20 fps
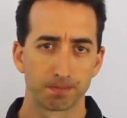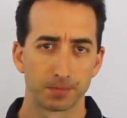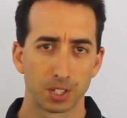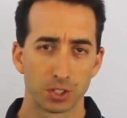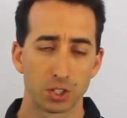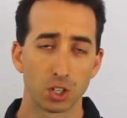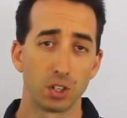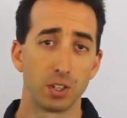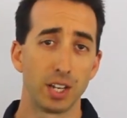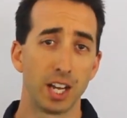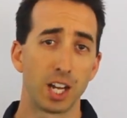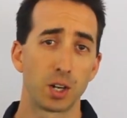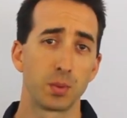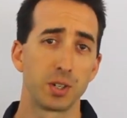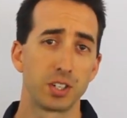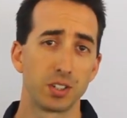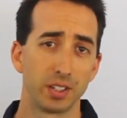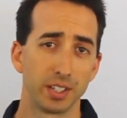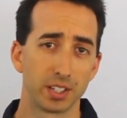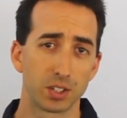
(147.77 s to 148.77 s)
So how do
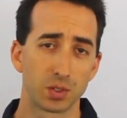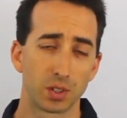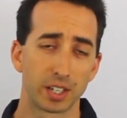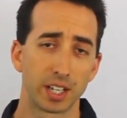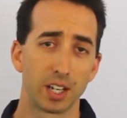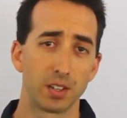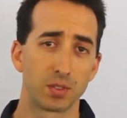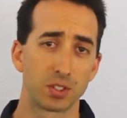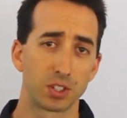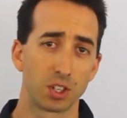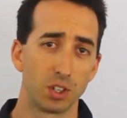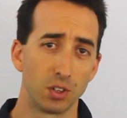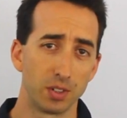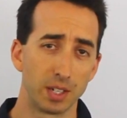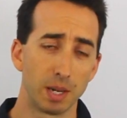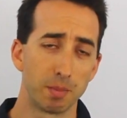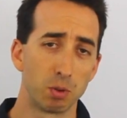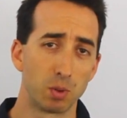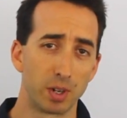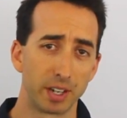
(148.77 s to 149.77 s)
we do this? Okay, so
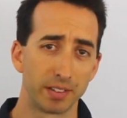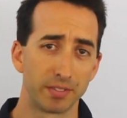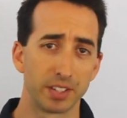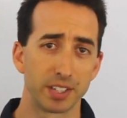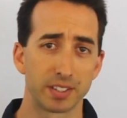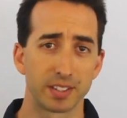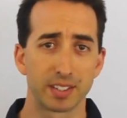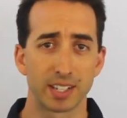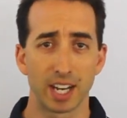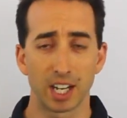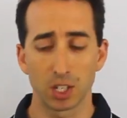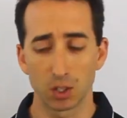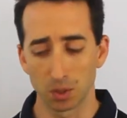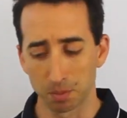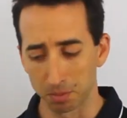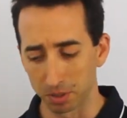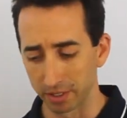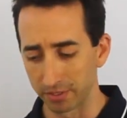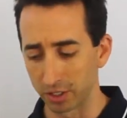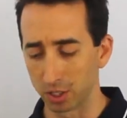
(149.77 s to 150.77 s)
number 1 of this, how do you
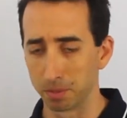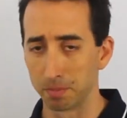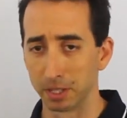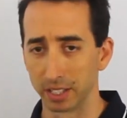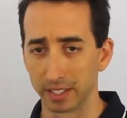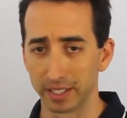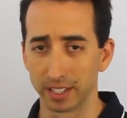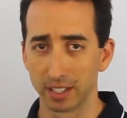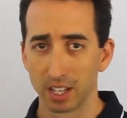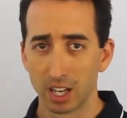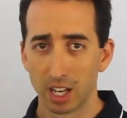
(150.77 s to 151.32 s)
improve your ability?